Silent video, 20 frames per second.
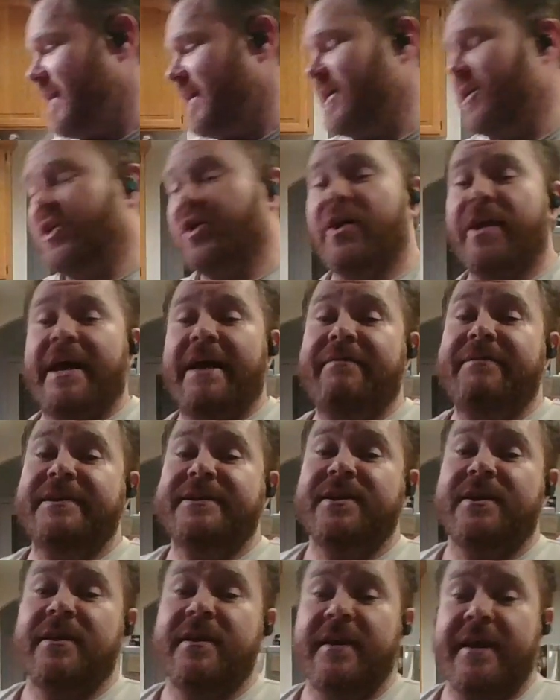You can have
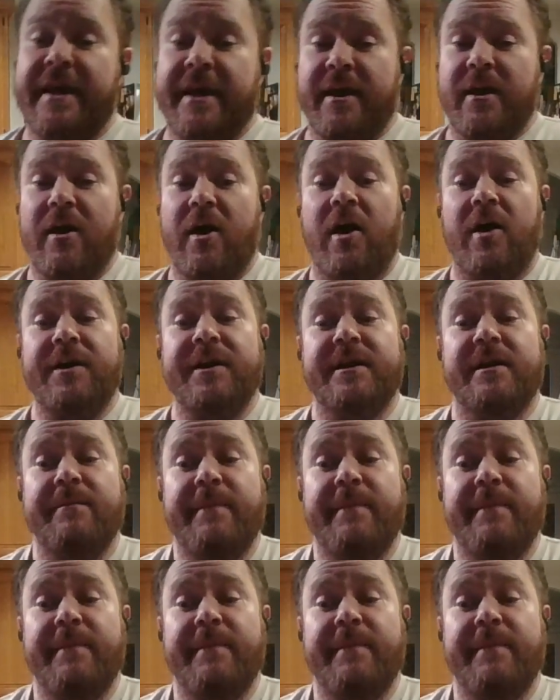this on in the